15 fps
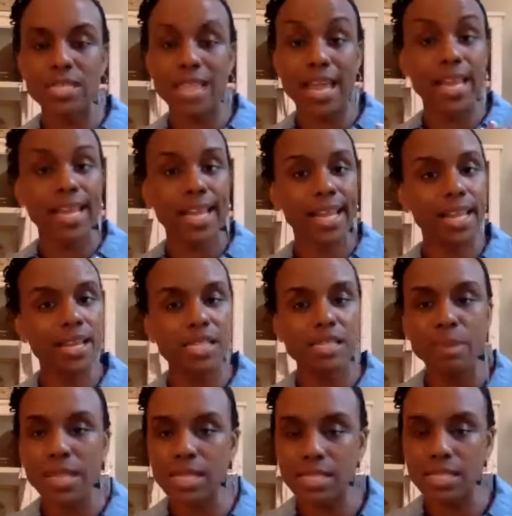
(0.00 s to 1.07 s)
And again, that doesn't
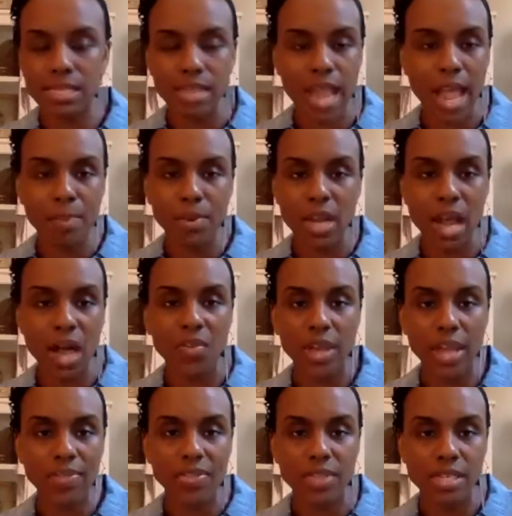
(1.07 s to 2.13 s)
mean this doesn't happen in other
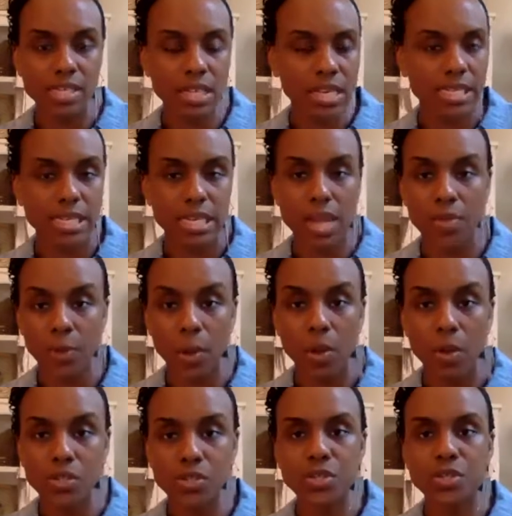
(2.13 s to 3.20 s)
ethnicities and other
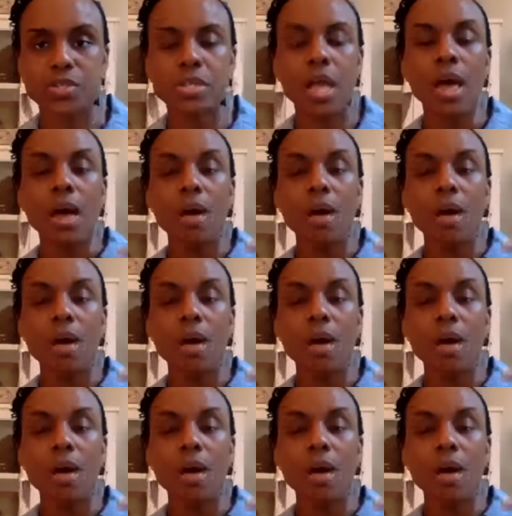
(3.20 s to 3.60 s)
cultures,